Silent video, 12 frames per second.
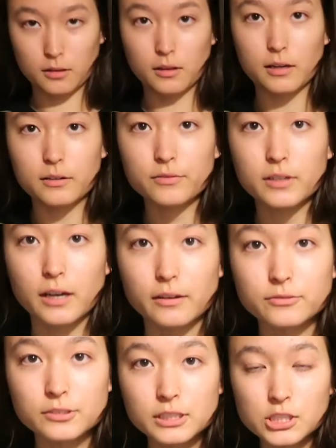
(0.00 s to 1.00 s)
a lot of
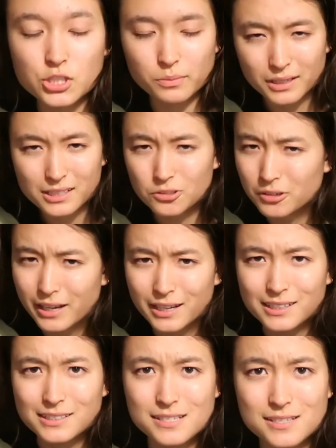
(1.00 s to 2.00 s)
coverage, but it's
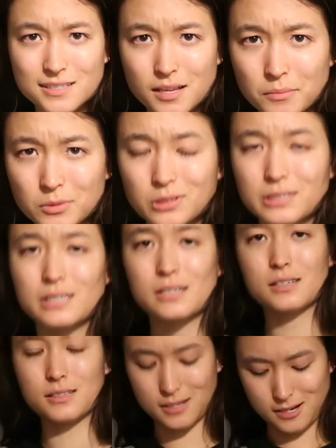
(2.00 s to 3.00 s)
okay. It's a summery
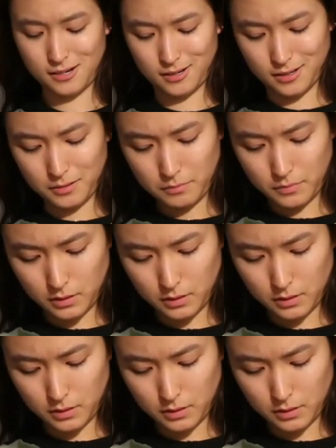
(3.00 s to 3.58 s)
top.